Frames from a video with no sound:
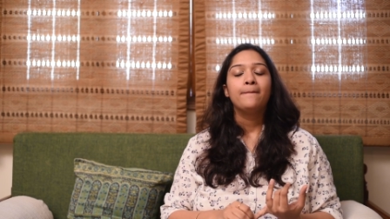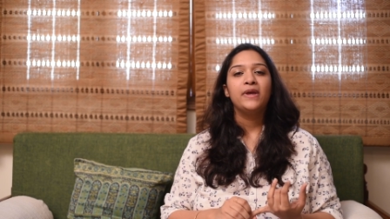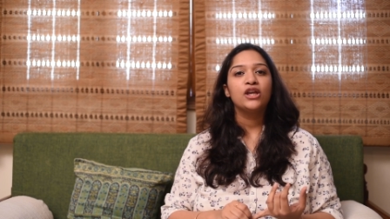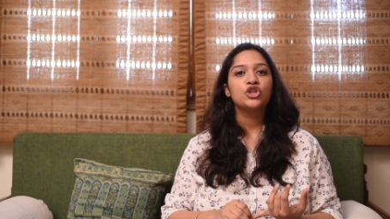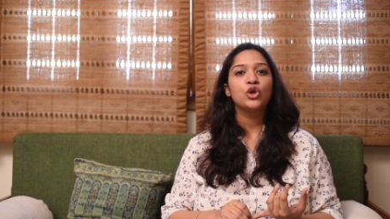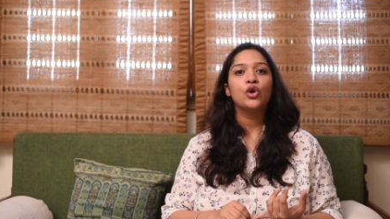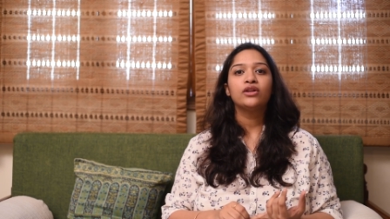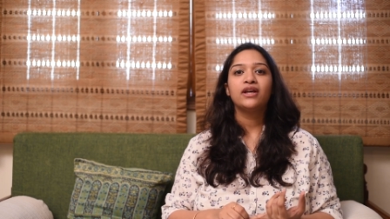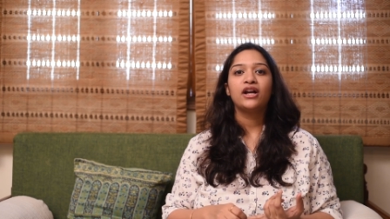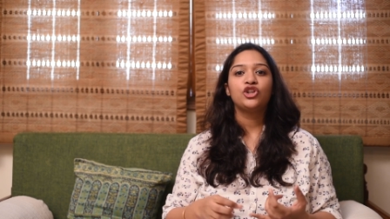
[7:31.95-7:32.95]
Make
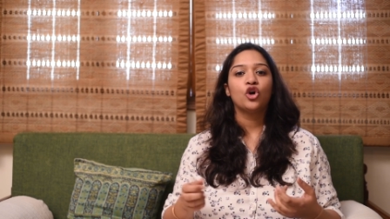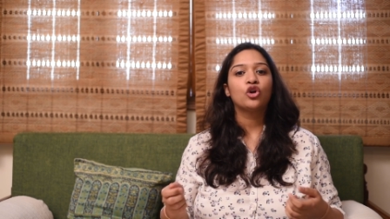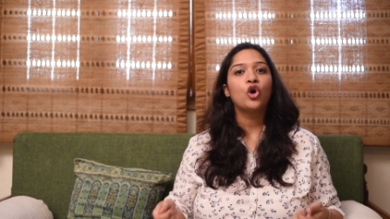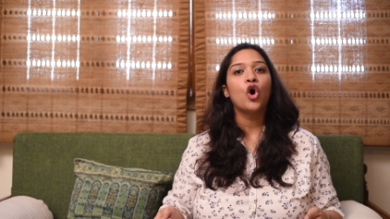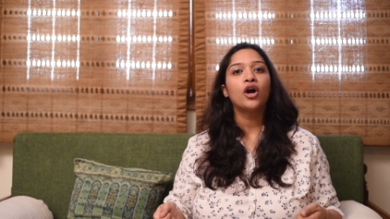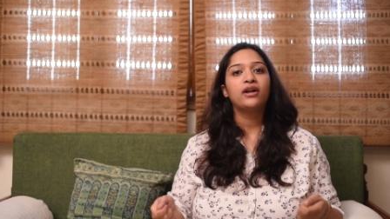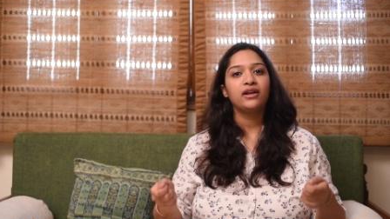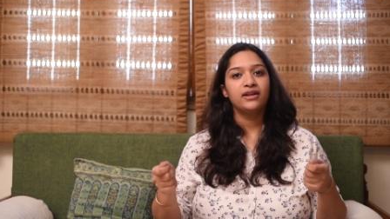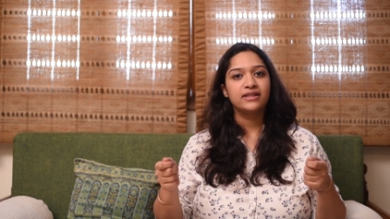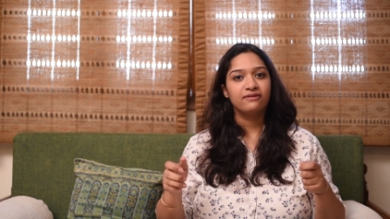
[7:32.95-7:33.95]
sure that your
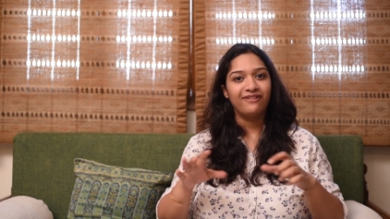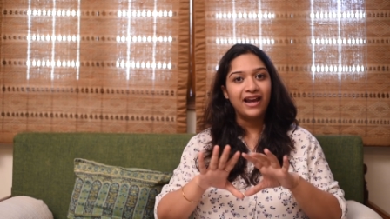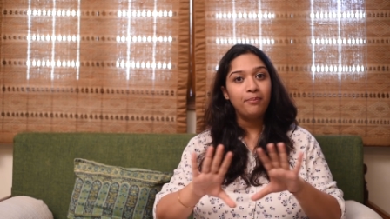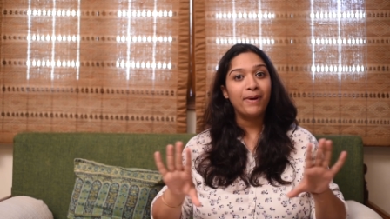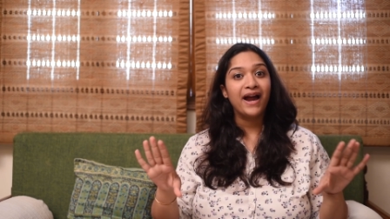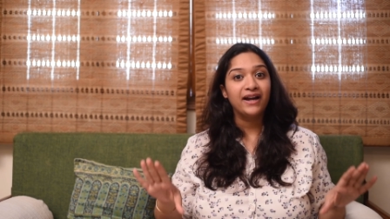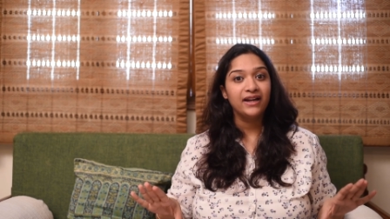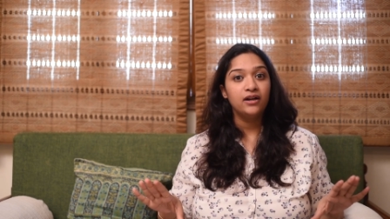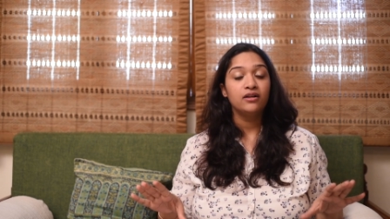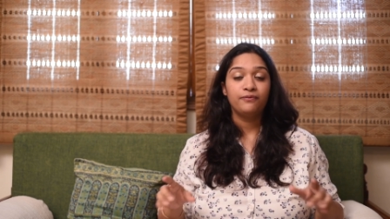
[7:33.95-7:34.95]
cot is well
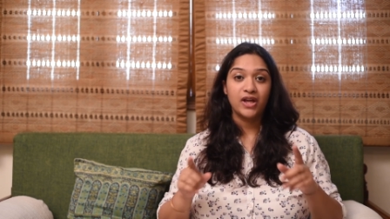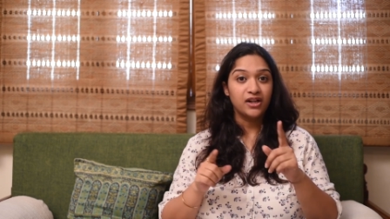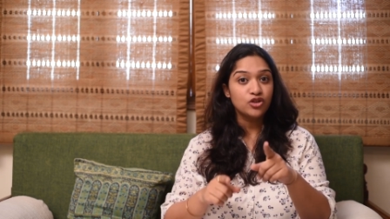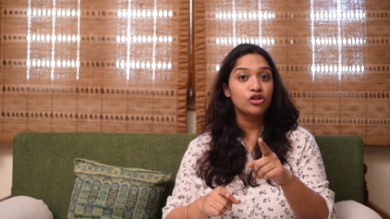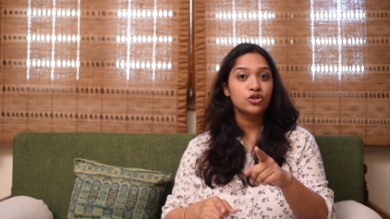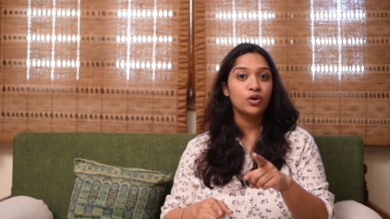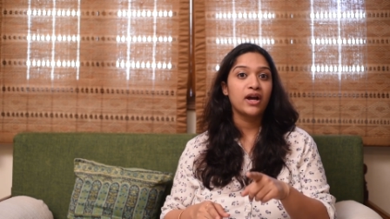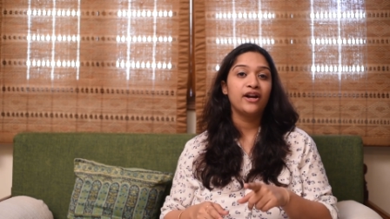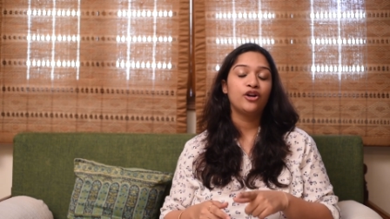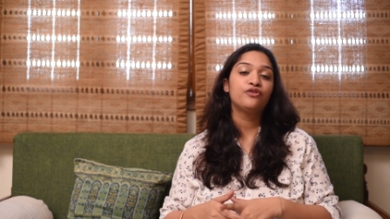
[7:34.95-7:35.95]
padded. That is also
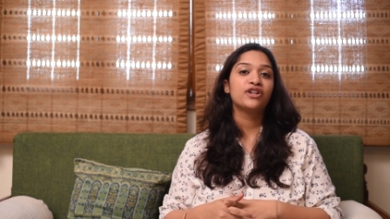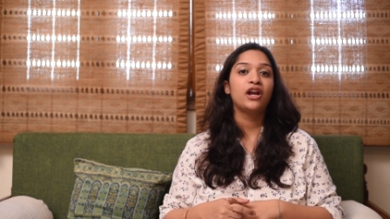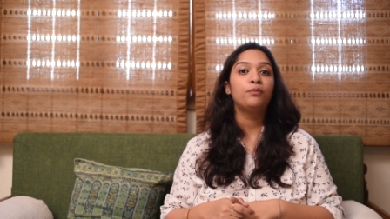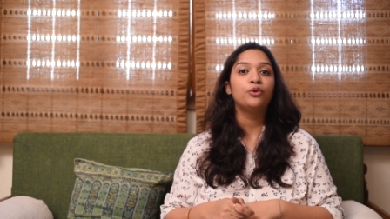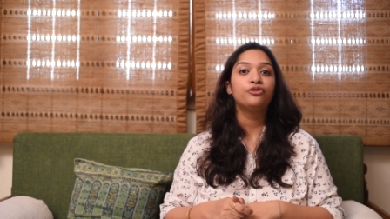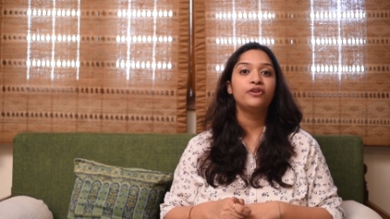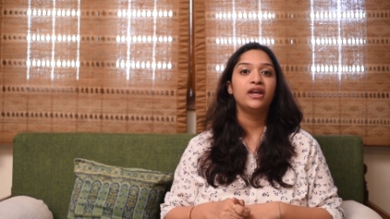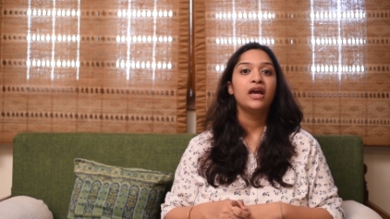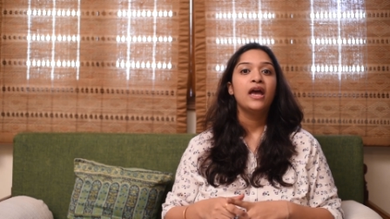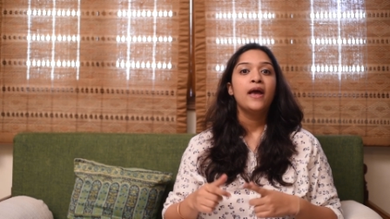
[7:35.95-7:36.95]
a kind of
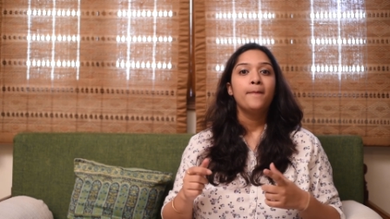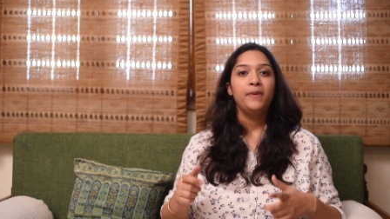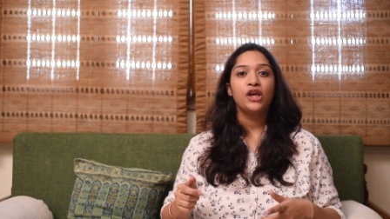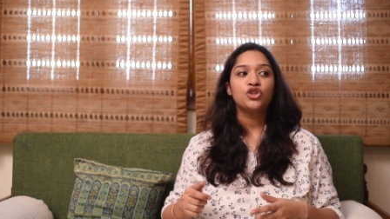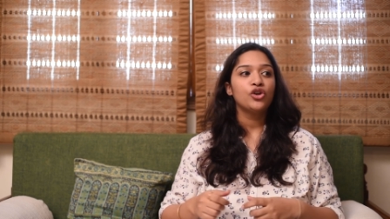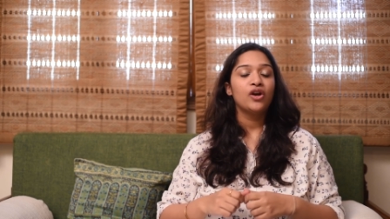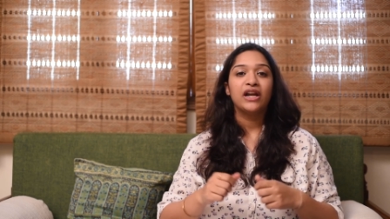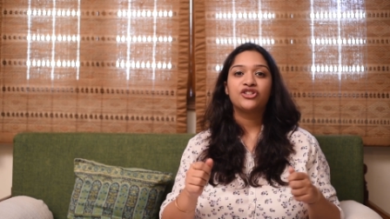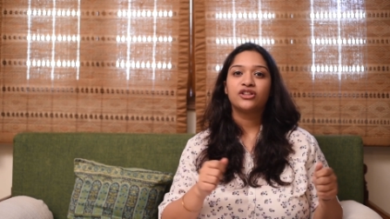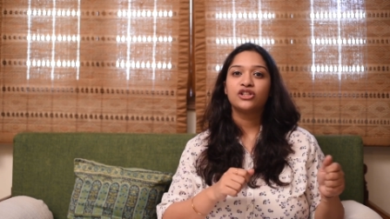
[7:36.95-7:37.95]
child-proofing. Make sure your
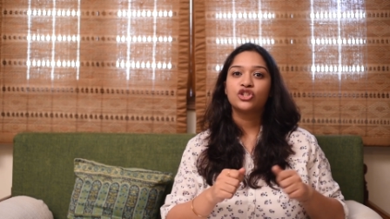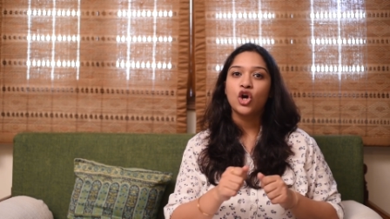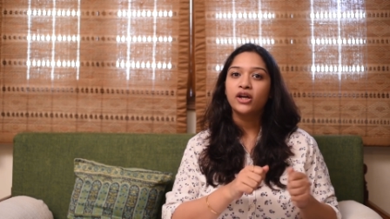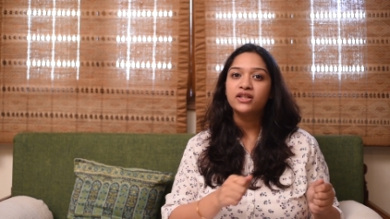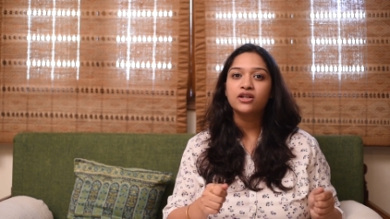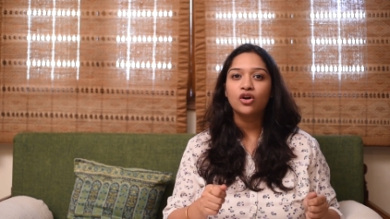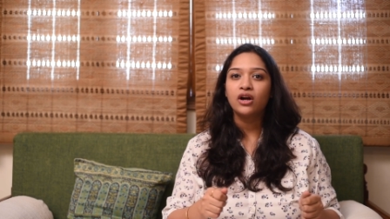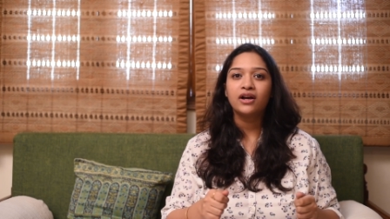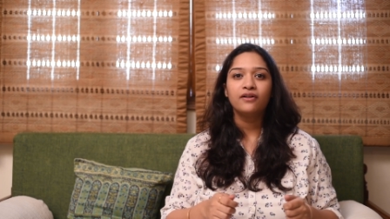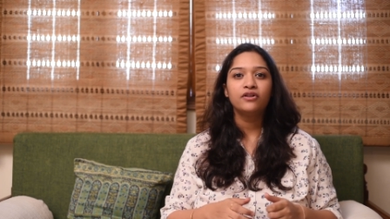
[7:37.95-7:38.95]
electrical sockets are
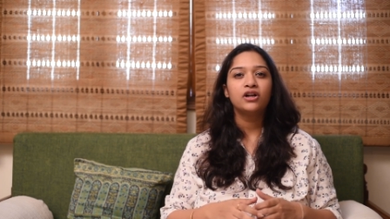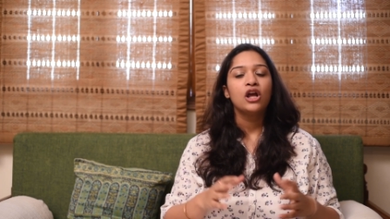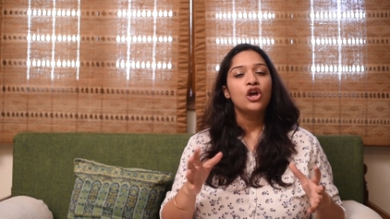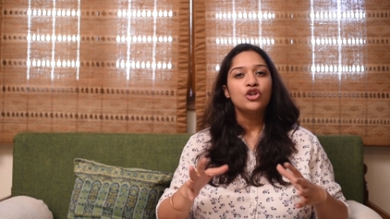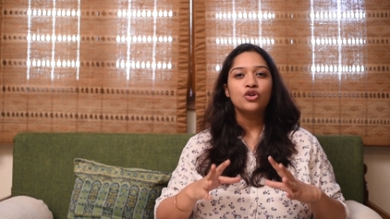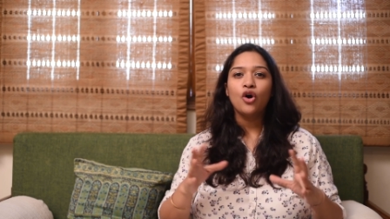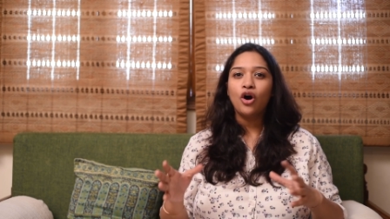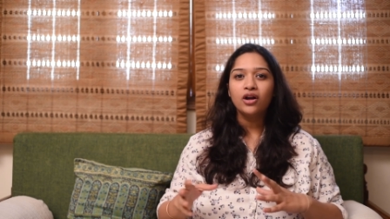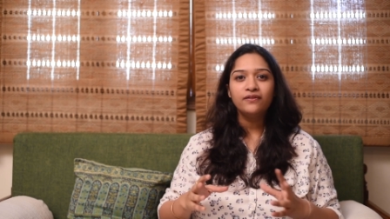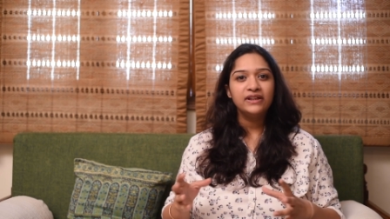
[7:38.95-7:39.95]
all covered. So
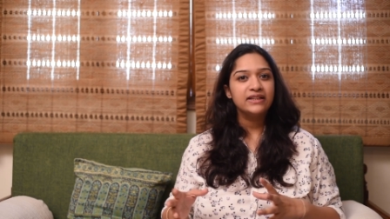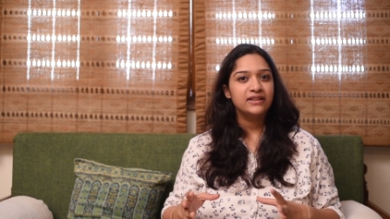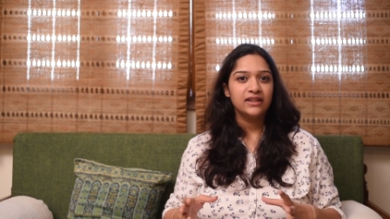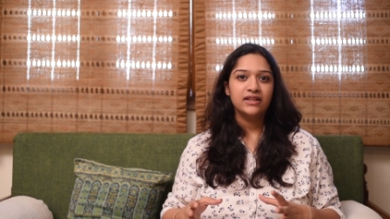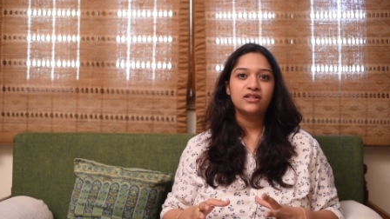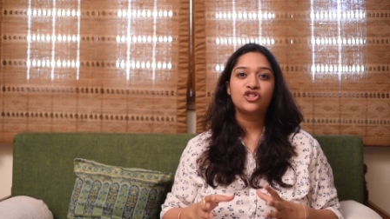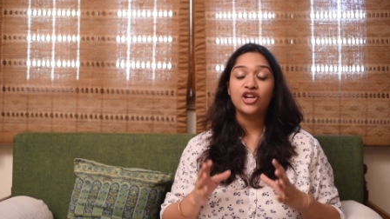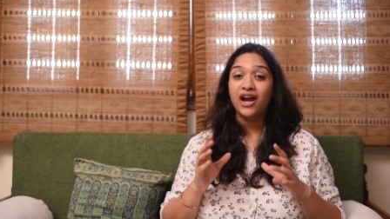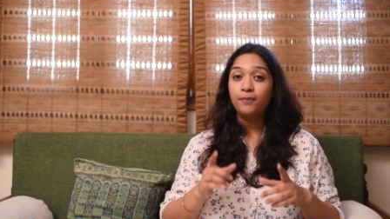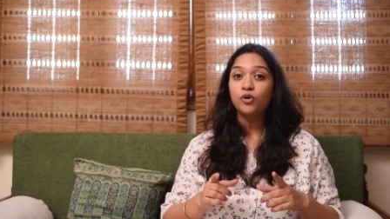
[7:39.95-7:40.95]
all of these things,
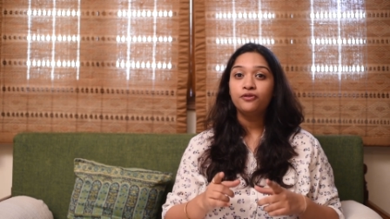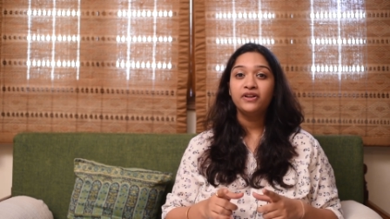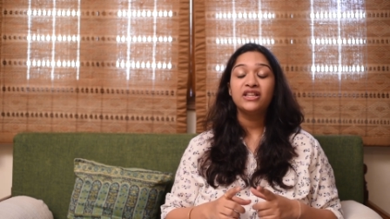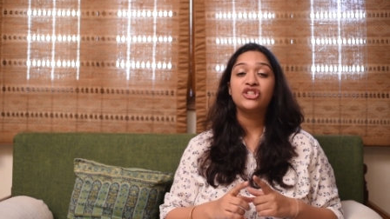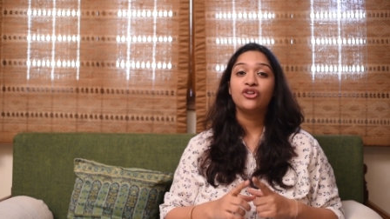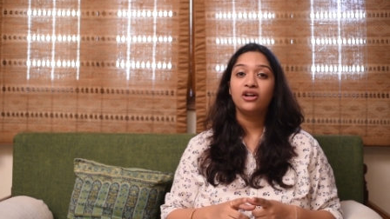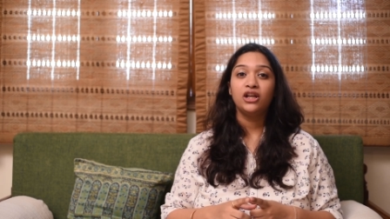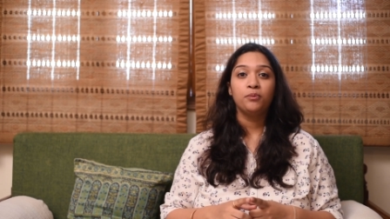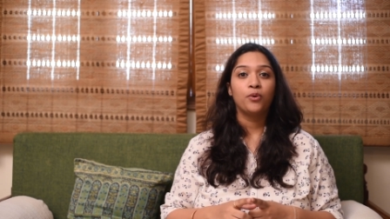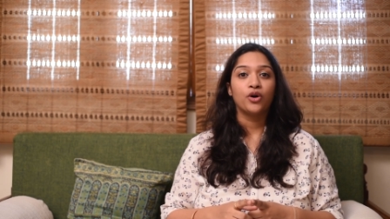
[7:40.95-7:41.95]
child-proofing is
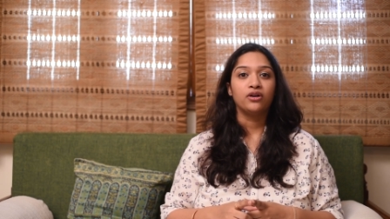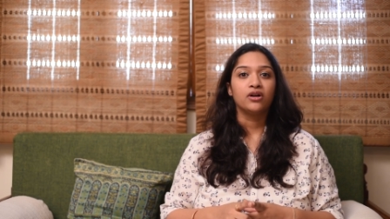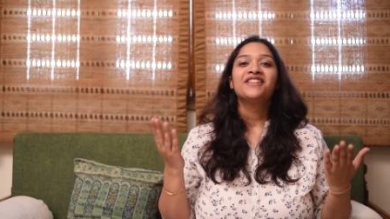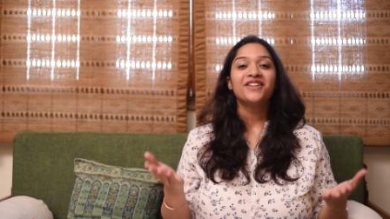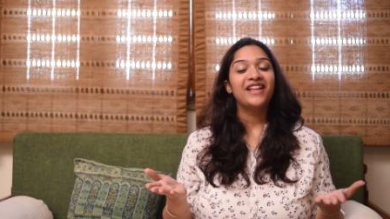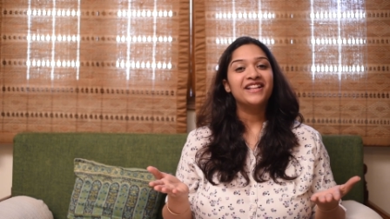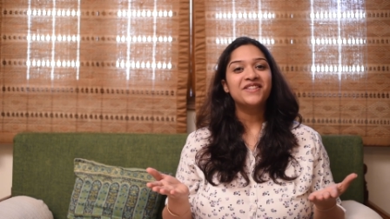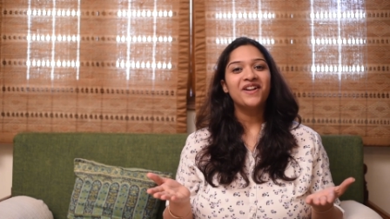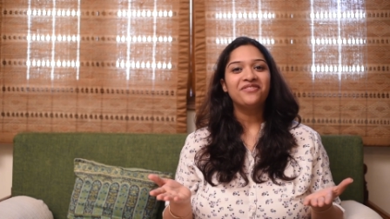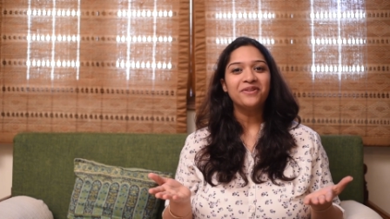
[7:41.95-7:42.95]
really important. So that's
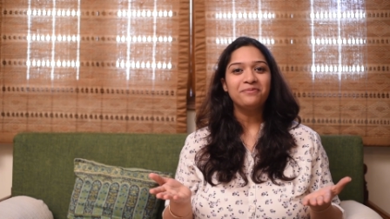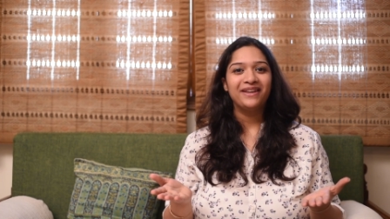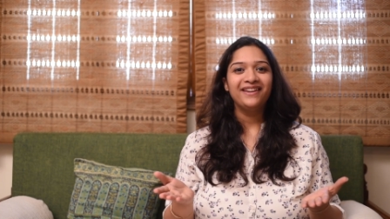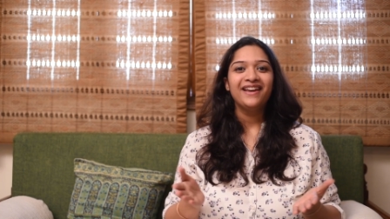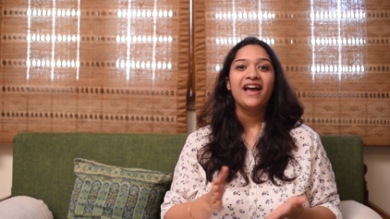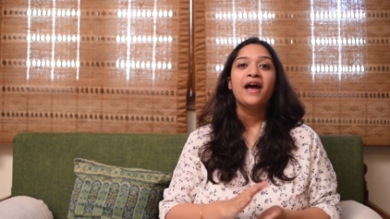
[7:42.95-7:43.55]
all from me.